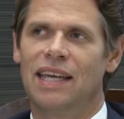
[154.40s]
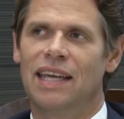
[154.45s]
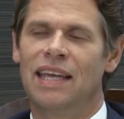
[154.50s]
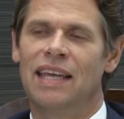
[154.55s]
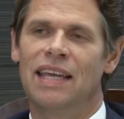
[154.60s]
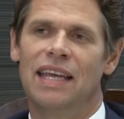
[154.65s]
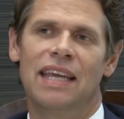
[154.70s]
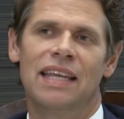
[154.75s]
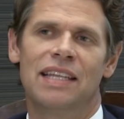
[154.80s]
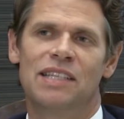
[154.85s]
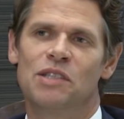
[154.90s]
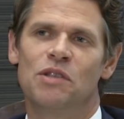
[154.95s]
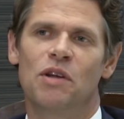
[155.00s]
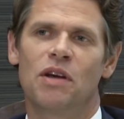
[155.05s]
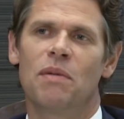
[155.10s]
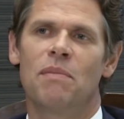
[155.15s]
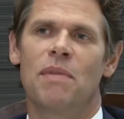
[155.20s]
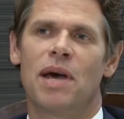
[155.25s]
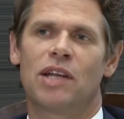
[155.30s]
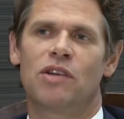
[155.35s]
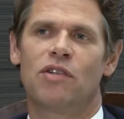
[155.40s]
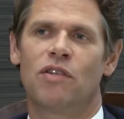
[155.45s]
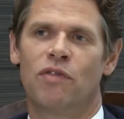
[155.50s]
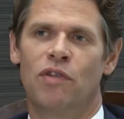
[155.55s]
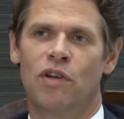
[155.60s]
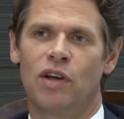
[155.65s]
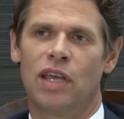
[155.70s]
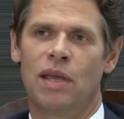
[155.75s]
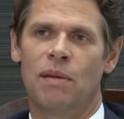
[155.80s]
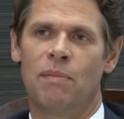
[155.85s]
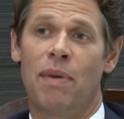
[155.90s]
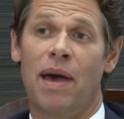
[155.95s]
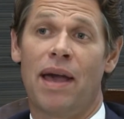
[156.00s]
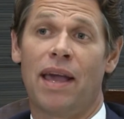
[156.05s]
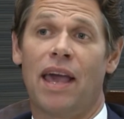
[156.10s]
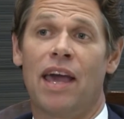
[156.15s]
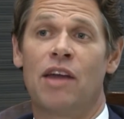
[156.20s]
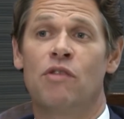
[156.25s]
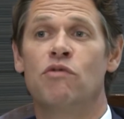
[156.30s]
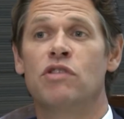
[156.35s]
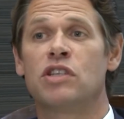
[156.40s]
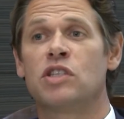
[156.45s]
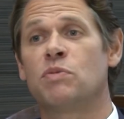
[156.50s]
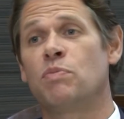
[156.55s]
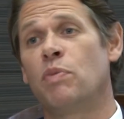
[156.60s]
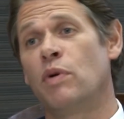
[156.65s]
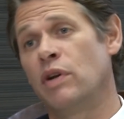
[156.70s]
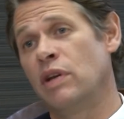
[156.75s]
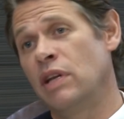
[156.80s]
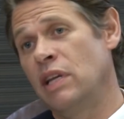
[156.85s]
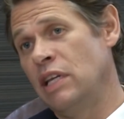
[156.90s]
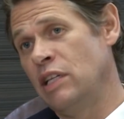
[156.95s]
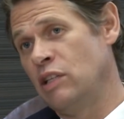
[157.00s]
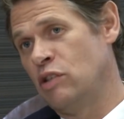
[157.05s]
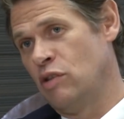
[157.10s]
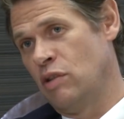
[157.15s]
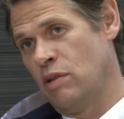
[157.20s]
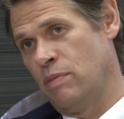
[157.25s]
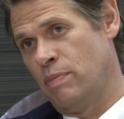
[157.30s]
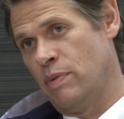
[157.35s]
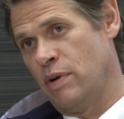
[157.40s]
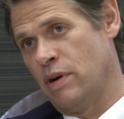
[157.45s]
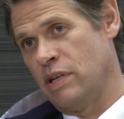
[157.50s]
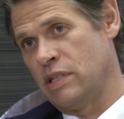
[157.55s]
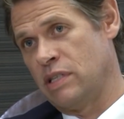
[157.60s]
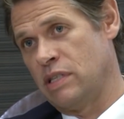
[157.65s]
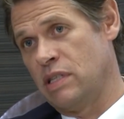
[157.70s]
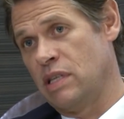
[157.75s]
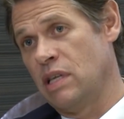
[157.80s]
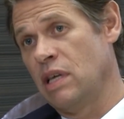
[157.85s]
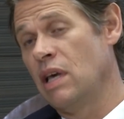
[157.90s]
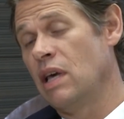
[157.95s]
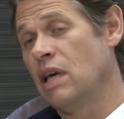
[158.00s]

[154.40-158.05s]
it's not a matter of looking back and responding to the past.